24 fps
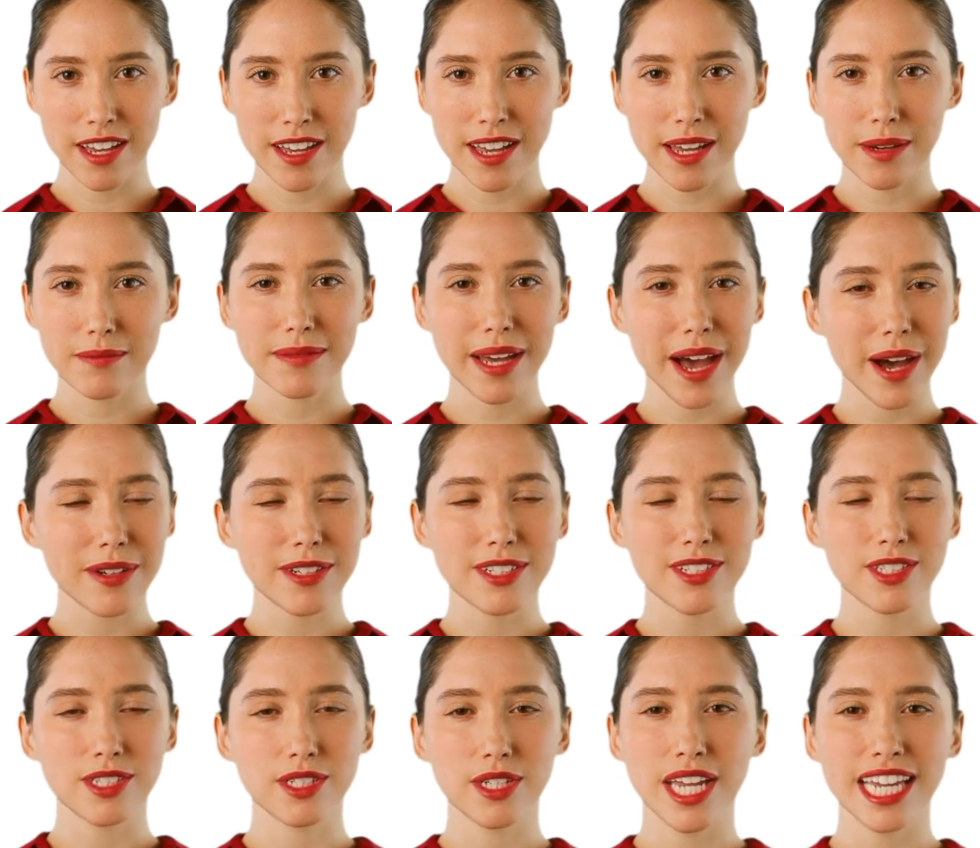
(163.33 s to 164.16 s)

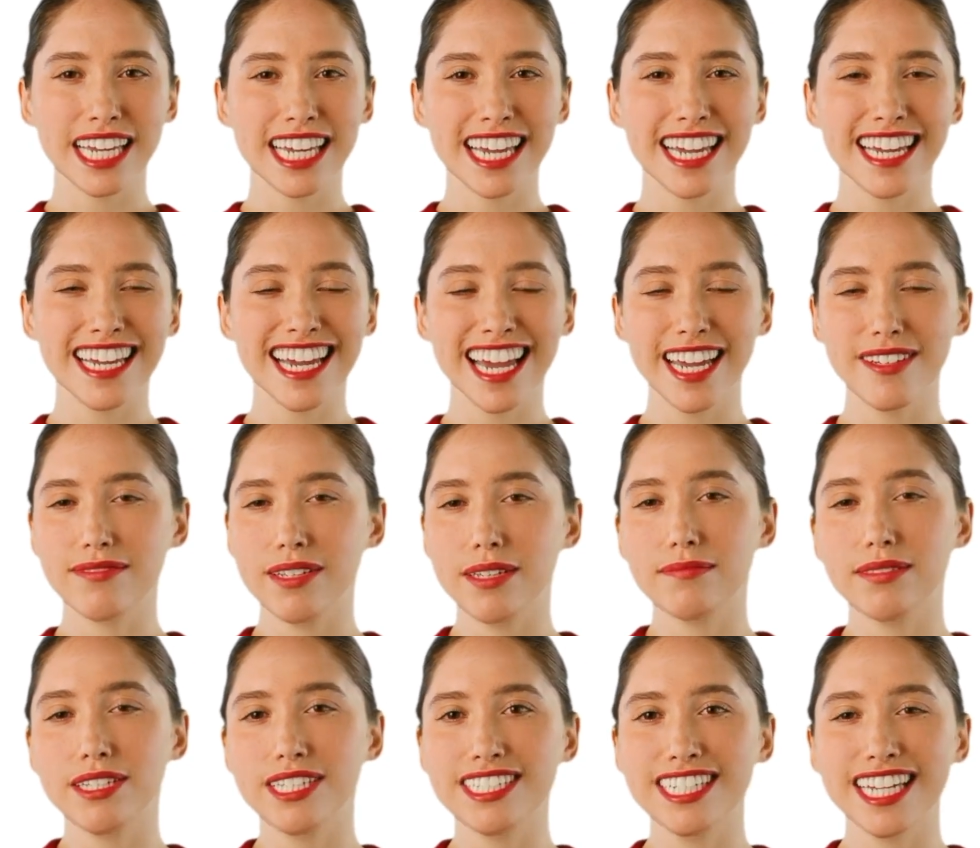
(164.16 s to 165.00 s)
Balance training can be
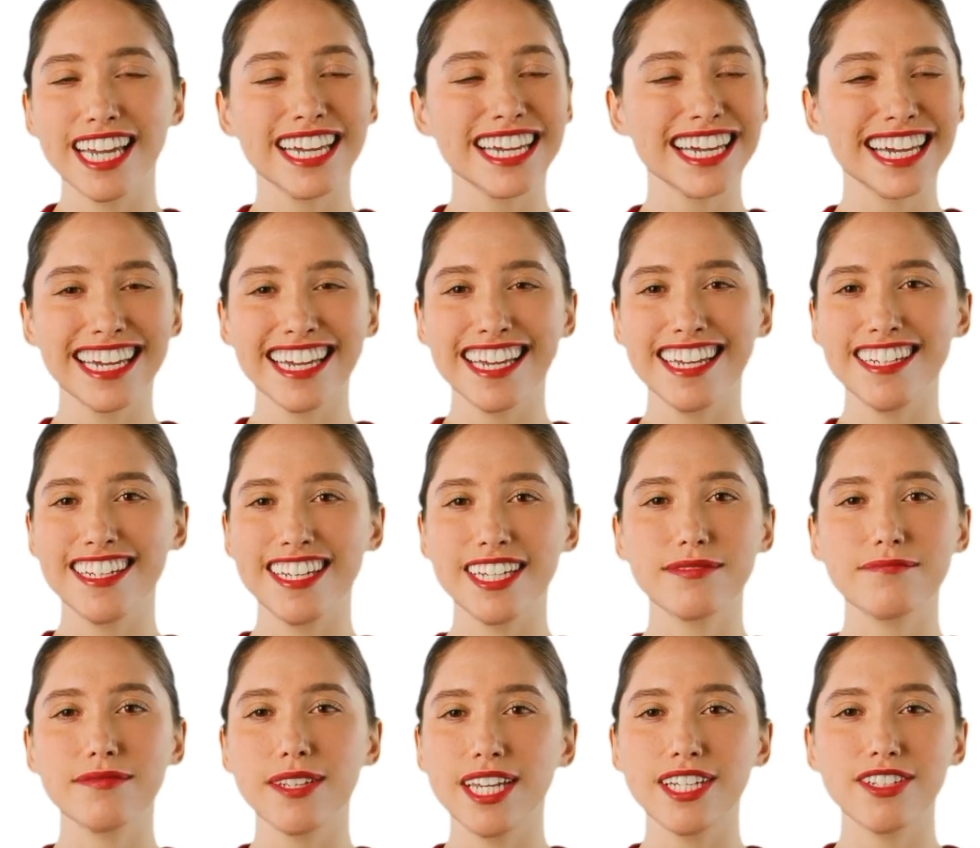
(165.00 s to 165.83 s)
particularly
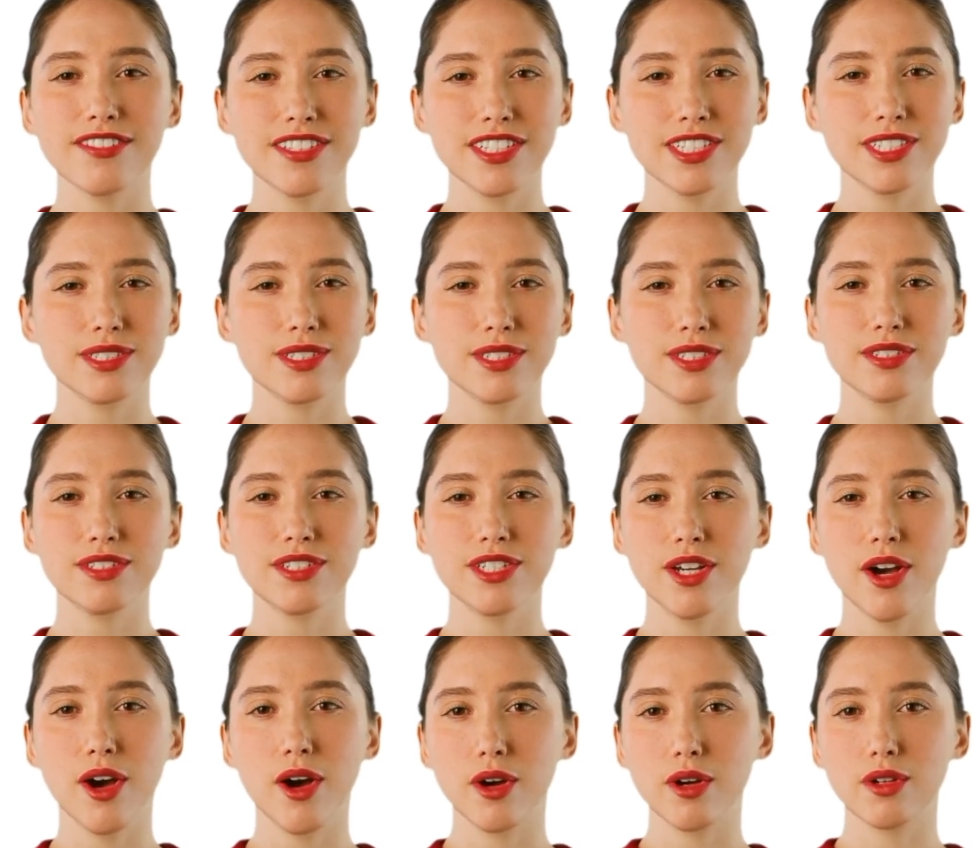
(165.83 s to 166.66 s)
beneficial
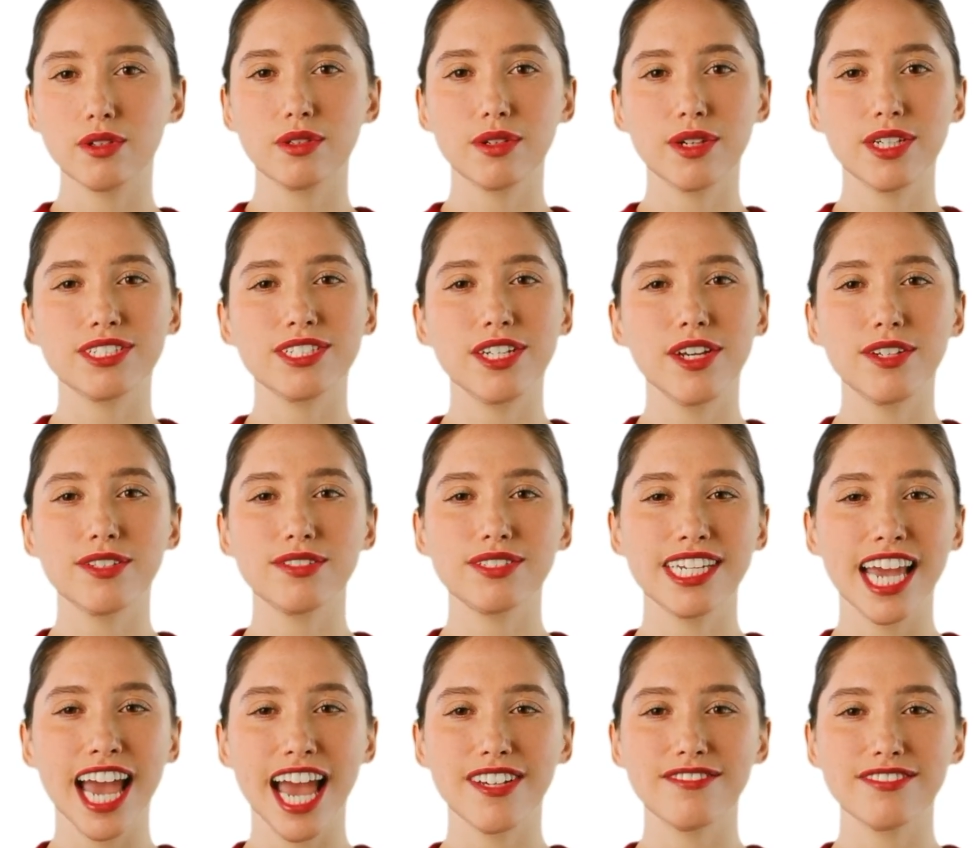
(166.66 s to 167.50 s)
for older adults,
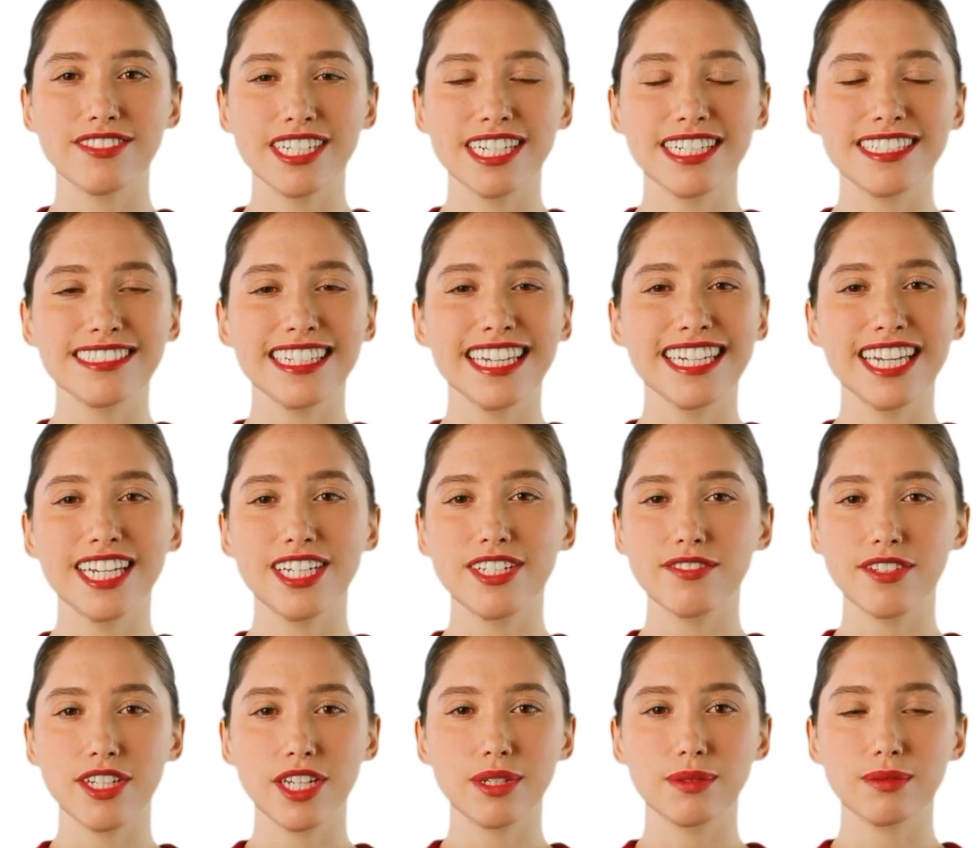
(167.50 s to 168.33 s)
athletes, and
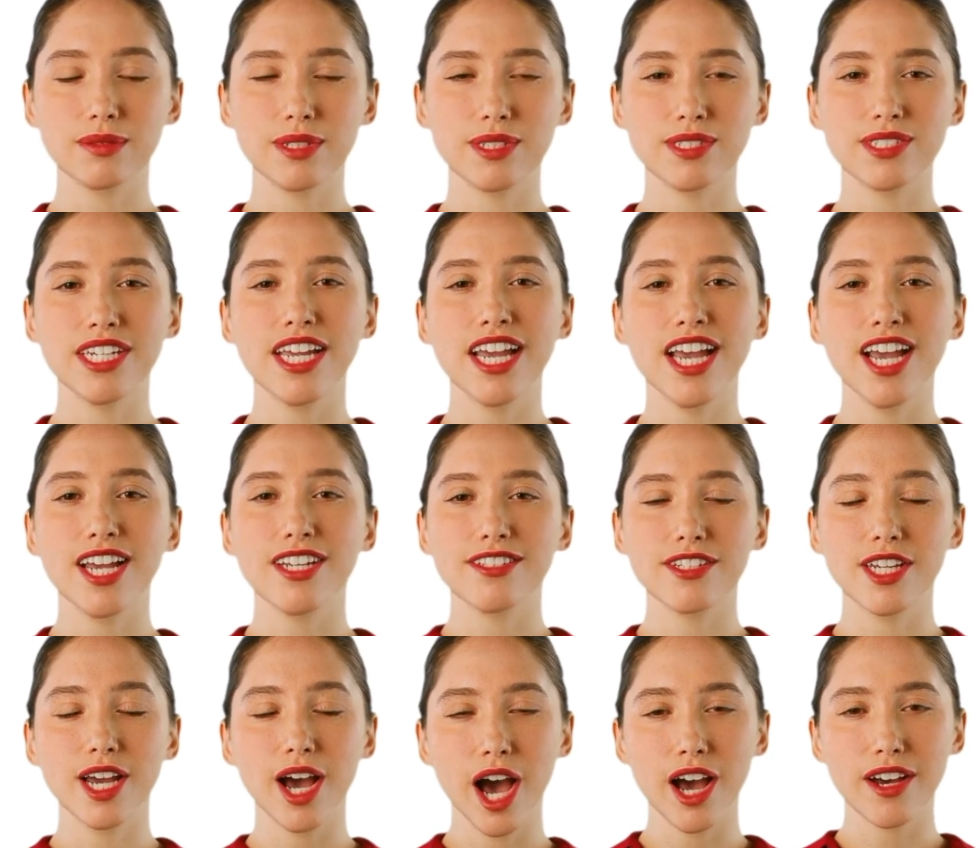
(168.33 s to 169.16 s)
individuals
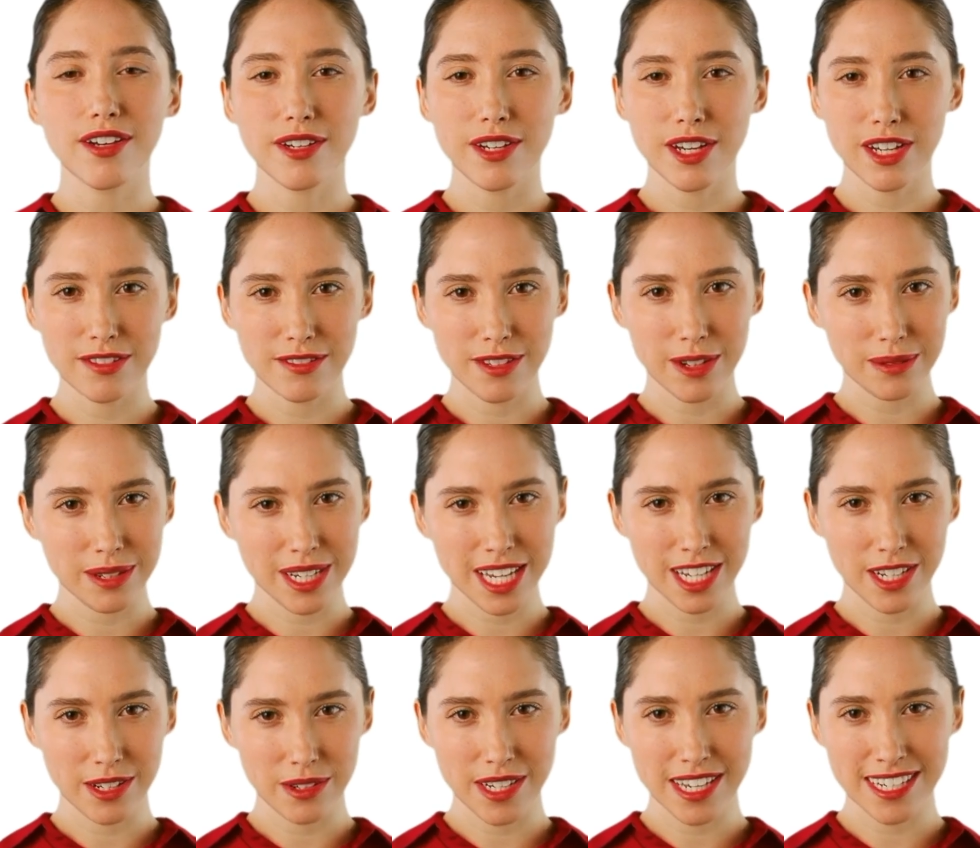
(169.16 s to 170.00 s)
recovering from
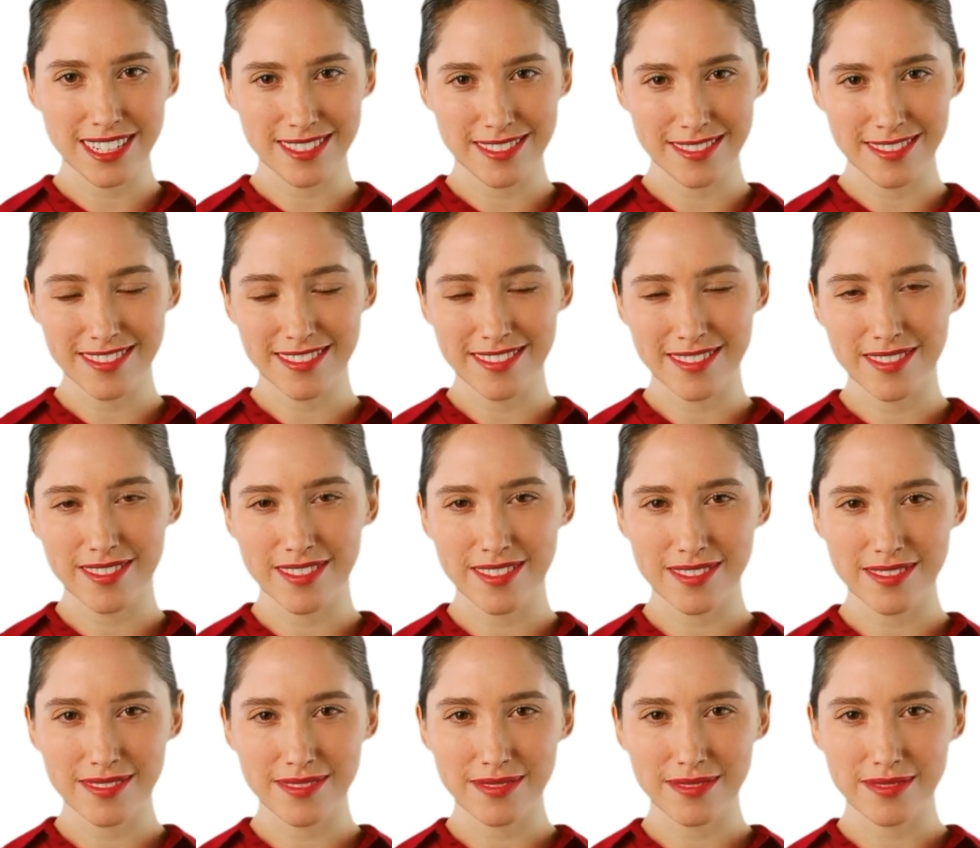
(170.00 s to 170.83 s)
injuries.
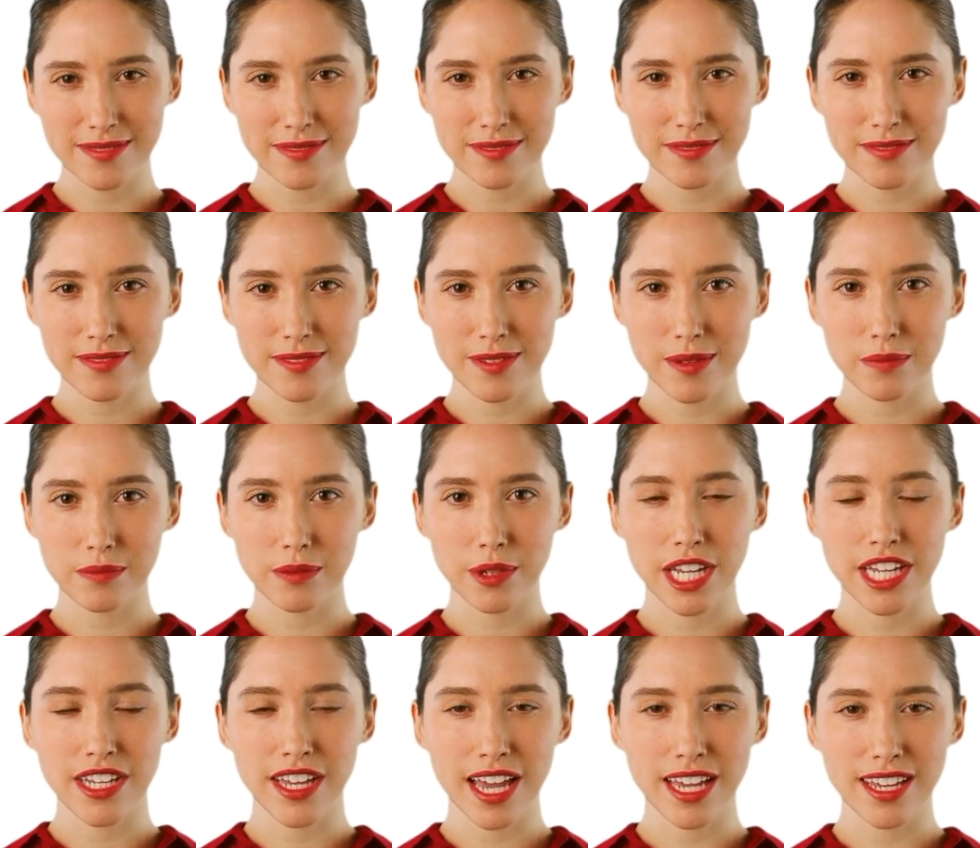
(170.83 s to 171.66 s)

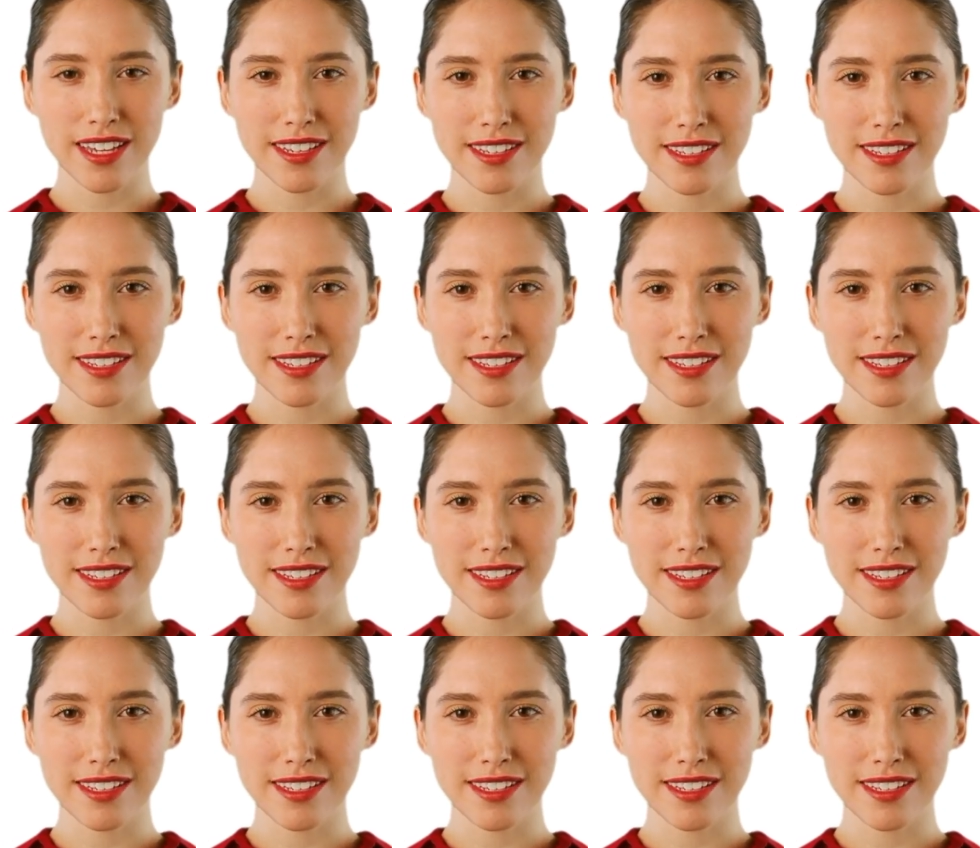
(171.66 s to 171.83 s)
Breathing.